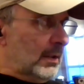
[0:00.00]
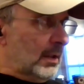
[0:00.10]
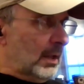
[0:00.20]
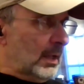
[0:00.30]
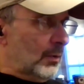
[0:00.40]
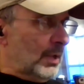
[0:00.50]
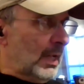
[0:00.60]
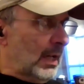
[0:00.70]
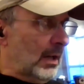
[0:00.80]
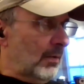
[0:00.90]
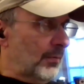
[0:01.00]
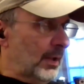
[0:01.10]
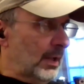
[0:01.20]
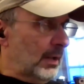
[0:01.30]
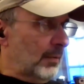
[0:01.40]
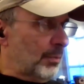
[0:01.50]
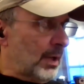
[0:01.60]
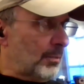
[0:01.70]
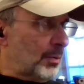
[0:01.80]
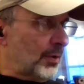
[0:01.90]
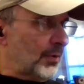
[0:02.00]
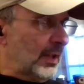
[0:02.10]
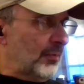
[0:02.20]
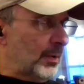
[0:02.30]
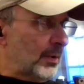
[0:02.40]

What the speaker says: I don't have a proper safe pulse.